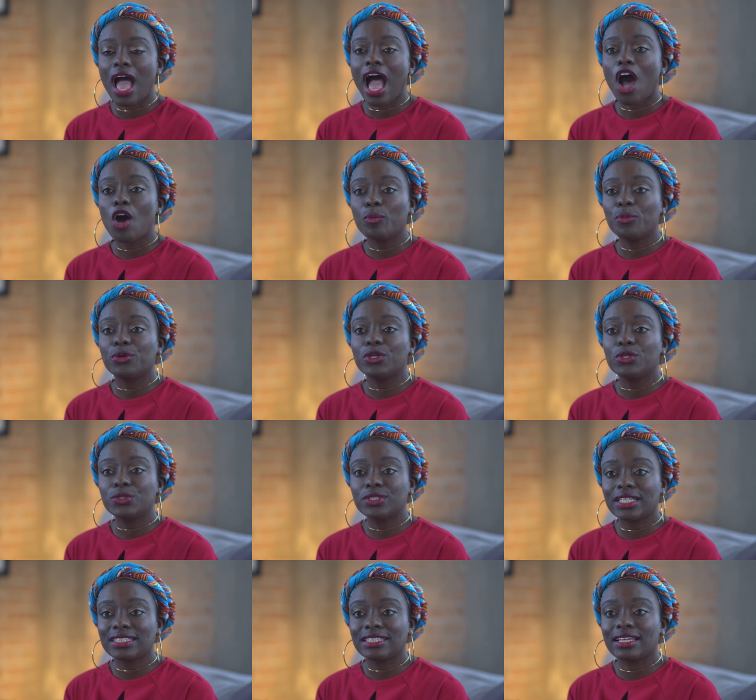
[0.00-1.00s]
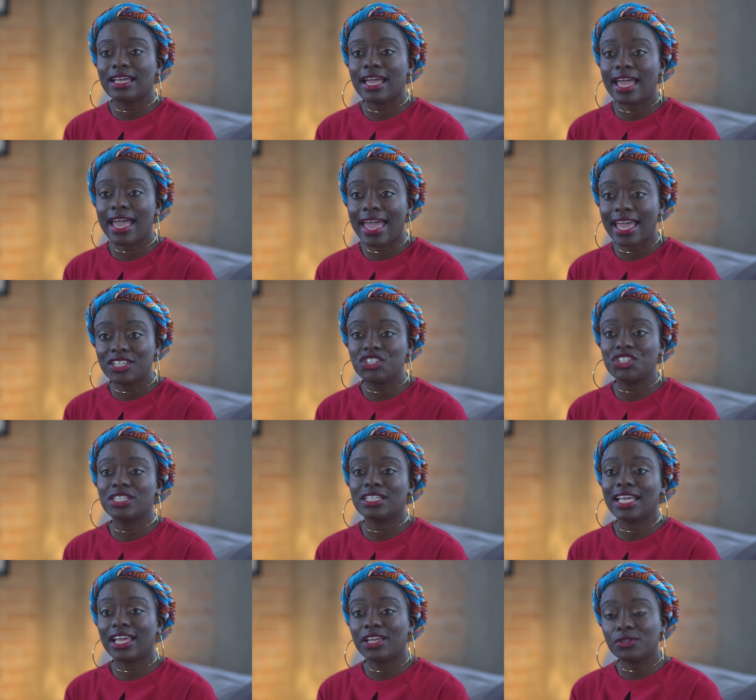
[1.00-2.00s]
how polluted the air she
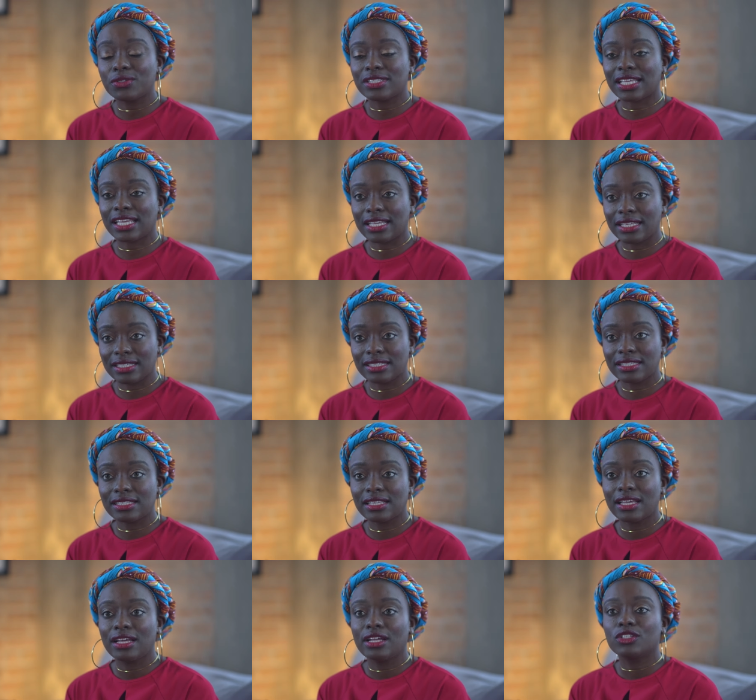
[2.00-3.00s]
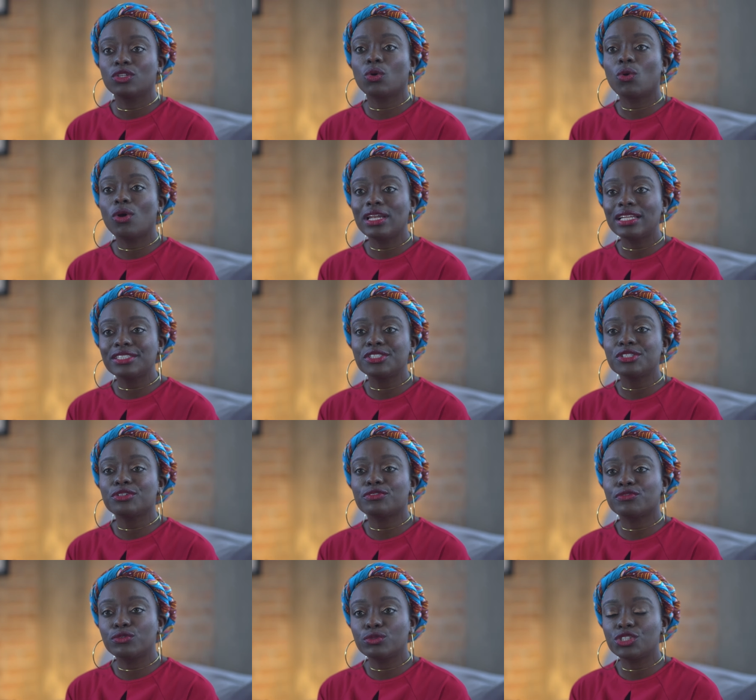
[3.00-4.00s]
inhales is, the quality
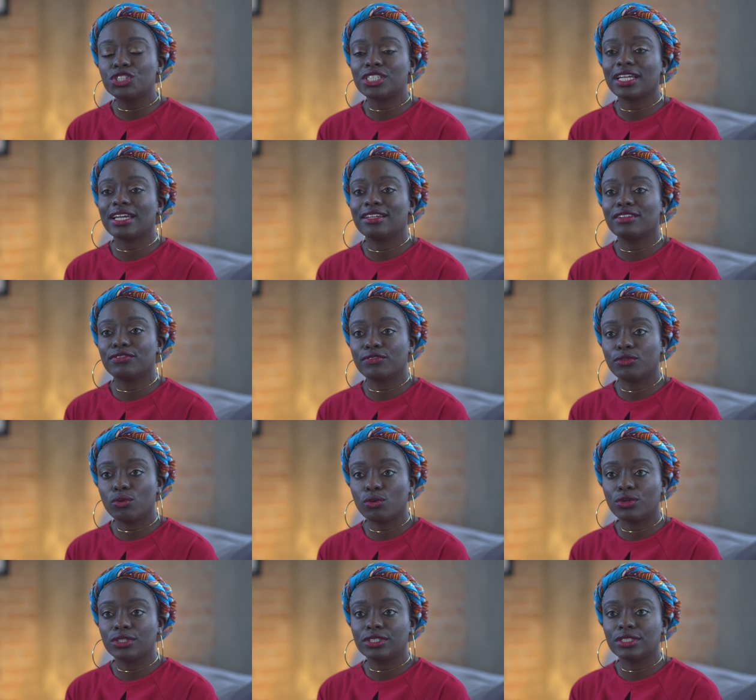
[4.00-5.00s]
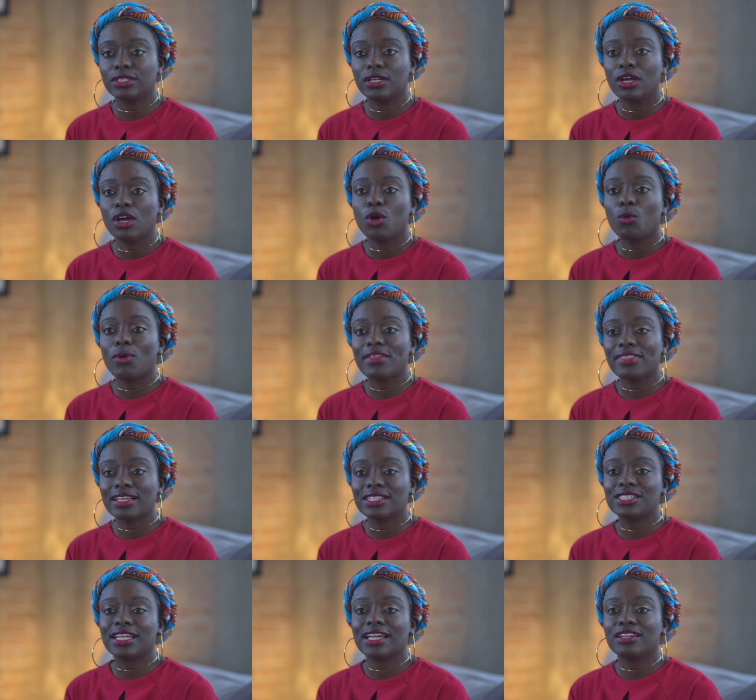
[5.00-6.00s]
of food she can afford, whether
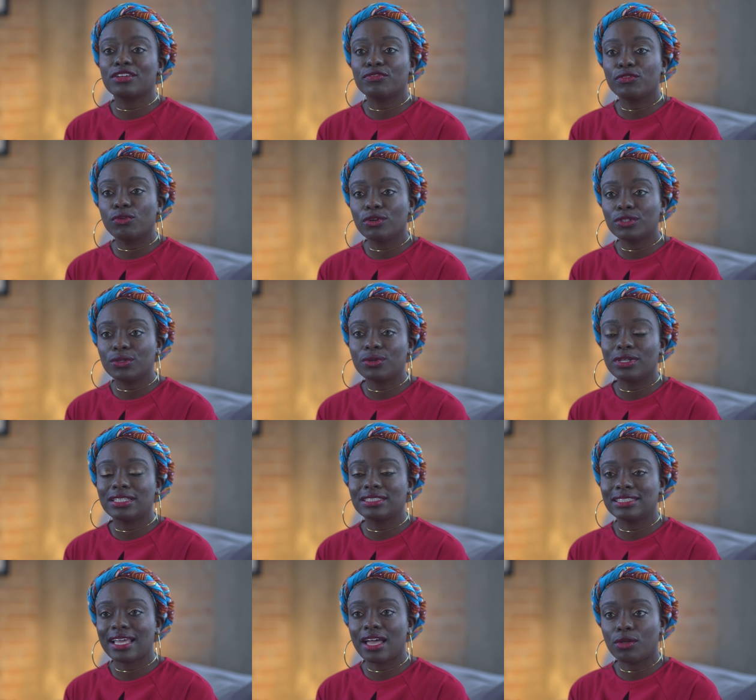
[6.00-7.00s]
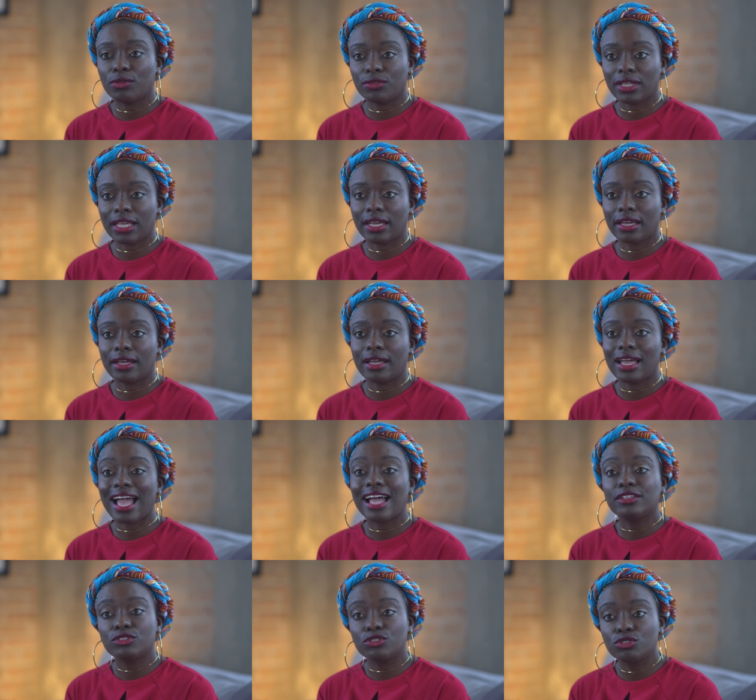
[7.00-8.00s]
she can afford quality health care,
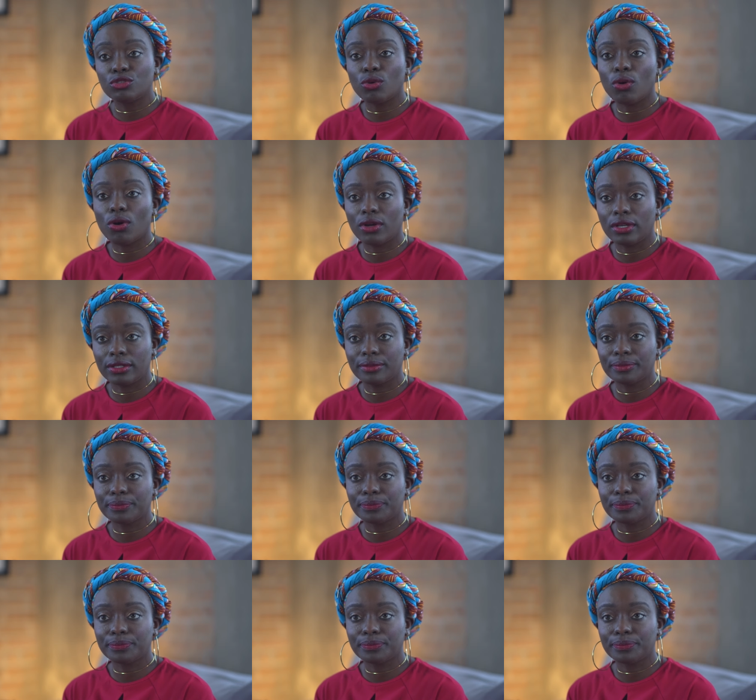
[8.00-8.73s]
and so on.